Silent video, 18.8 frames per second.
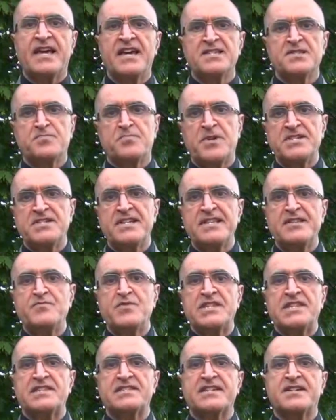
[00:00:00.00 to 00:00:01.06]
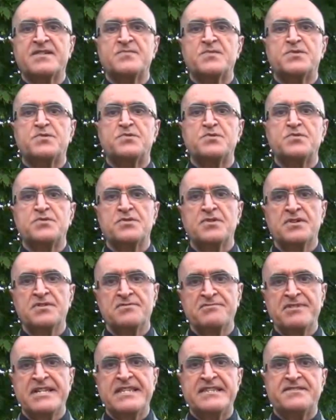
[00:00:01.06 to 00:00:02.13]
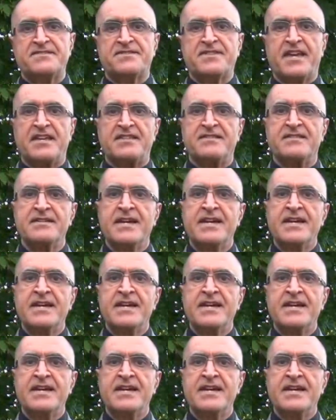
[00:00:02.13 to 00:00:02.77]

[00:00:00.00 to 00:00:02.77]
especially when it comes to real estate,